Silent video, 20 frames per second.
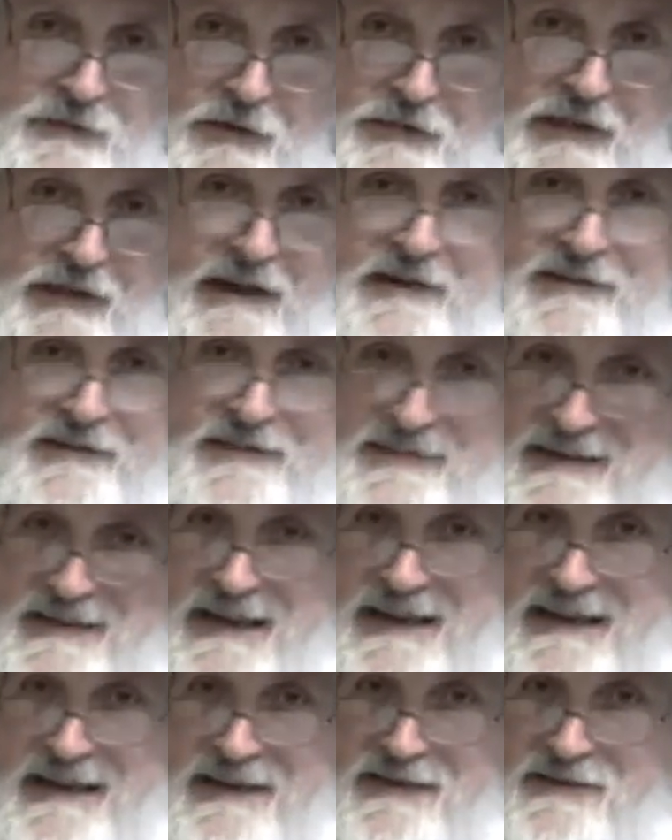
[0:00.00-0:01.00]
their
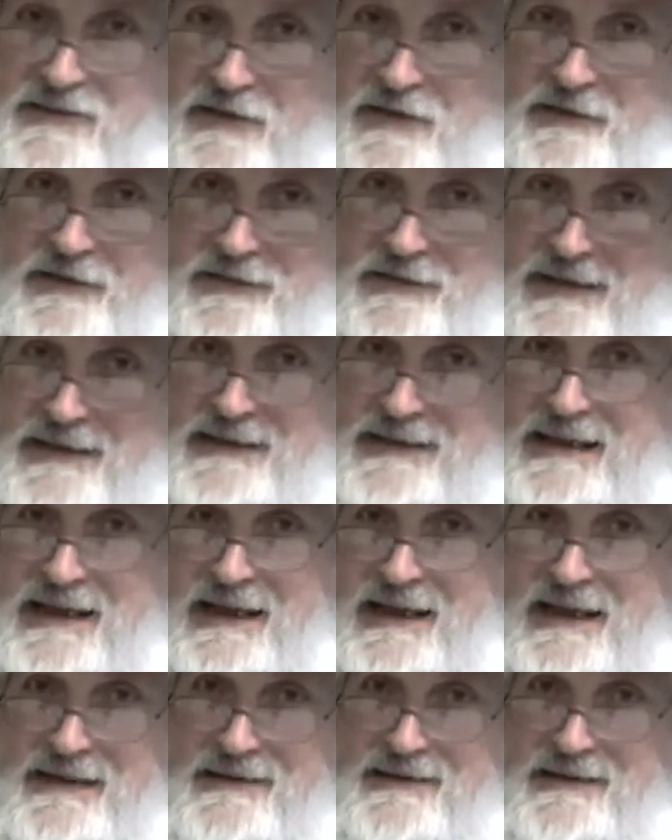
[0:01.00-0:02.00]
sake so that they
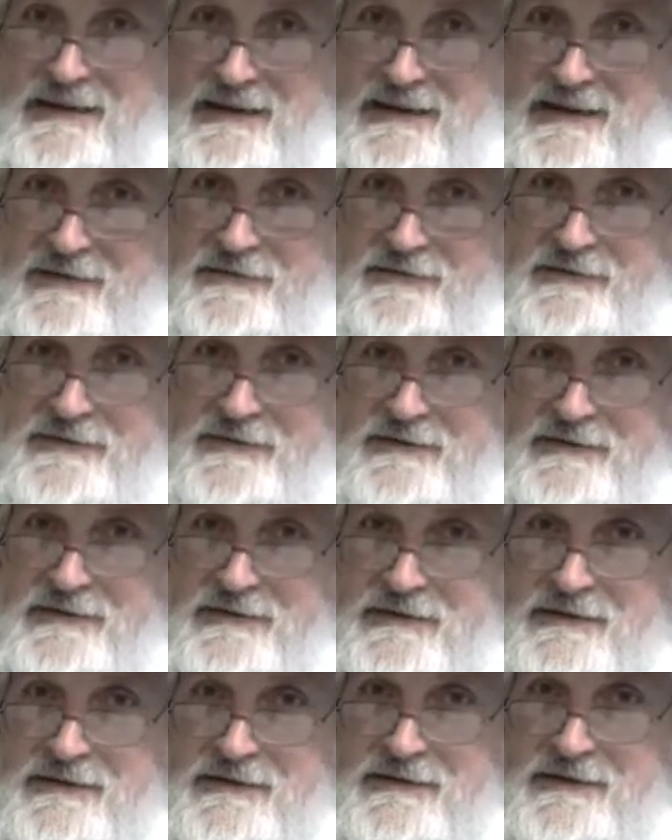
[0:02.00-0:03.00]
can't live
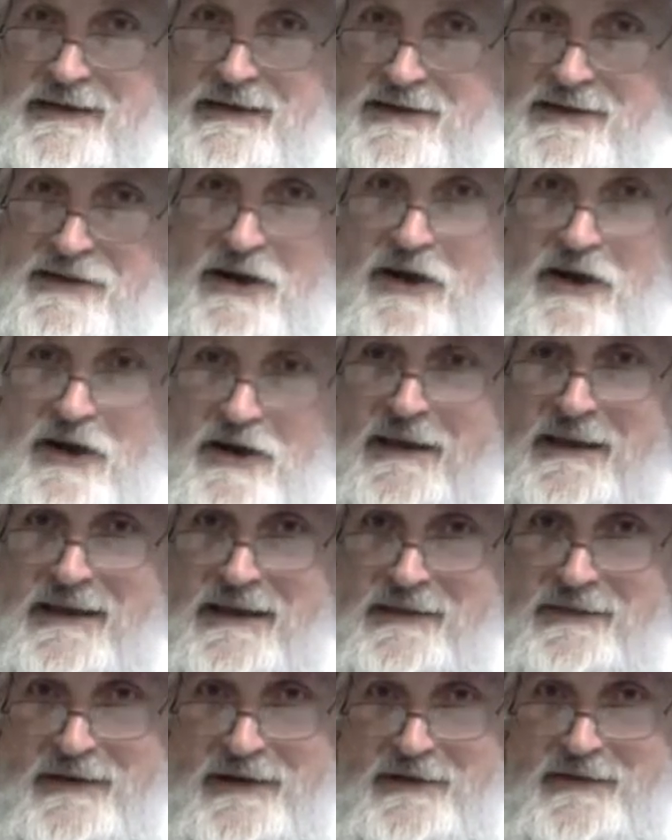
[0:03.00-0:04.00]

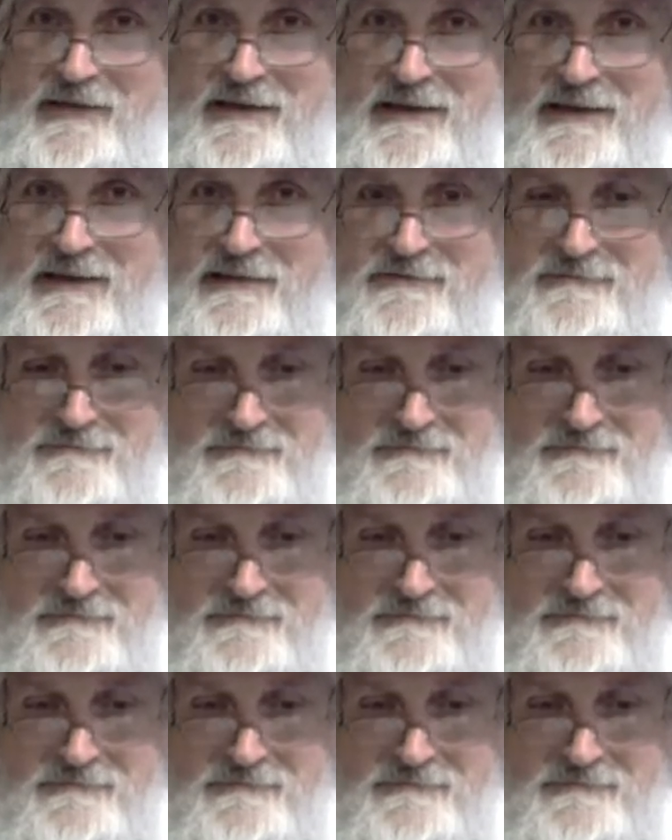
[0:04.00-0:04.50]
eternally in their sin.